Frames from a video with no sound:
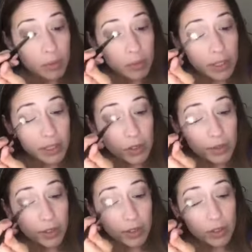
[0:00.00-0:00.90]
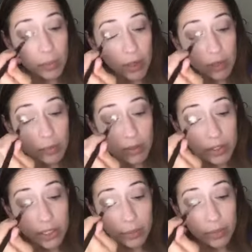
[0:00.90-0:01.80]
Blend it over here at the bottom.
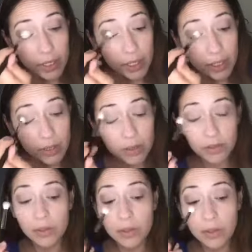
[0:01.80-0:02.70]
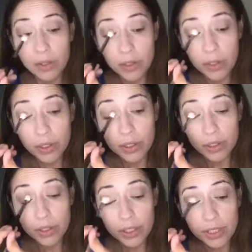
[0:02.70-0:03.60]
Same thing.
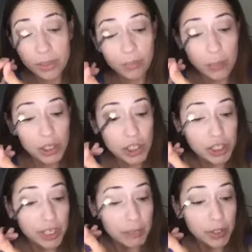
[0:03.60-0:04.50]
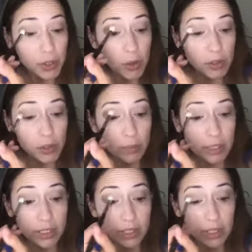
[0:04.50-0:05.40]
You're just like brushing it, but you're also
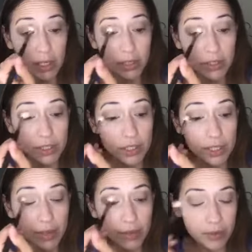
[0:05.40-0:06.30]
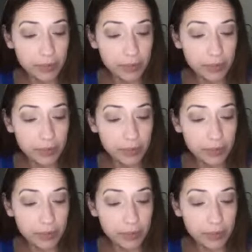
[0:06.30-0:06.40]
blending the colors in together.